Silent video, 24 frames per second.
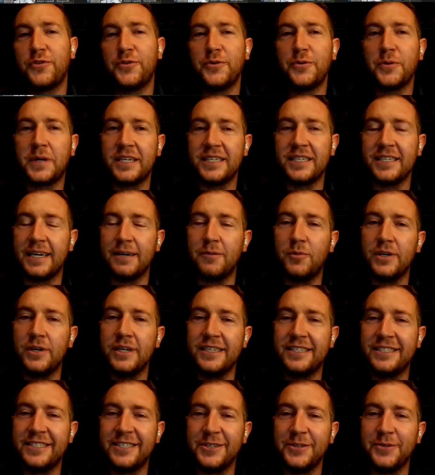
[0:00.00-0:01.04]
through because I
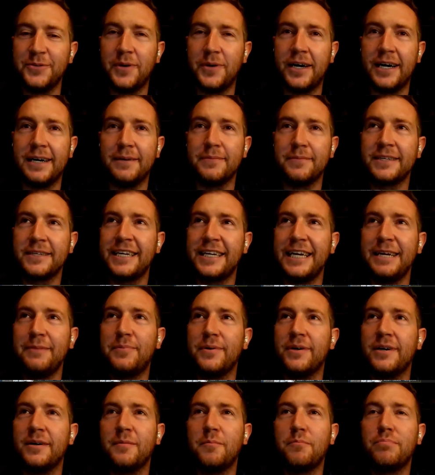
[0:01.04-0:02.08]
wanted to keep
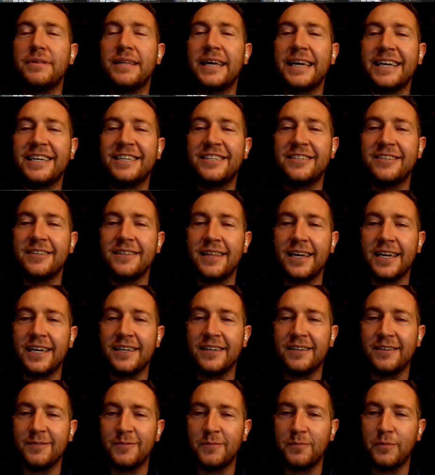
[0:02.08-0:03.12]
a blank
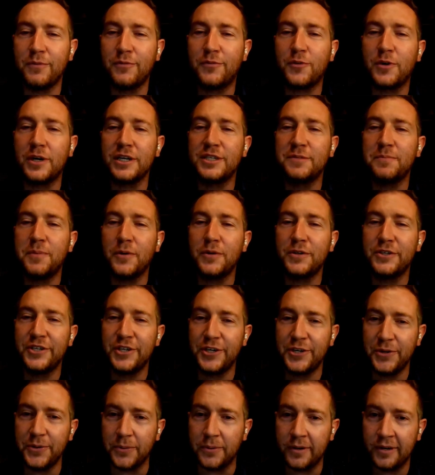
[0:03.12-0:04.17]
slate before I spoke to
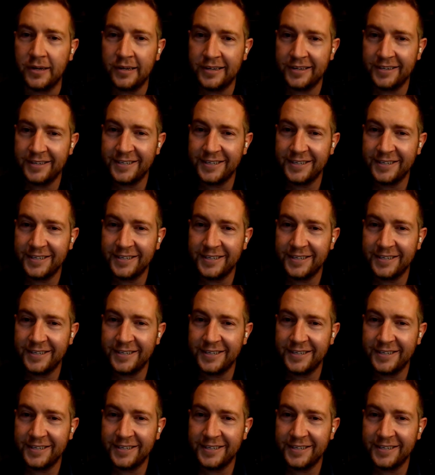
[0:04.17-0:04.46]
you.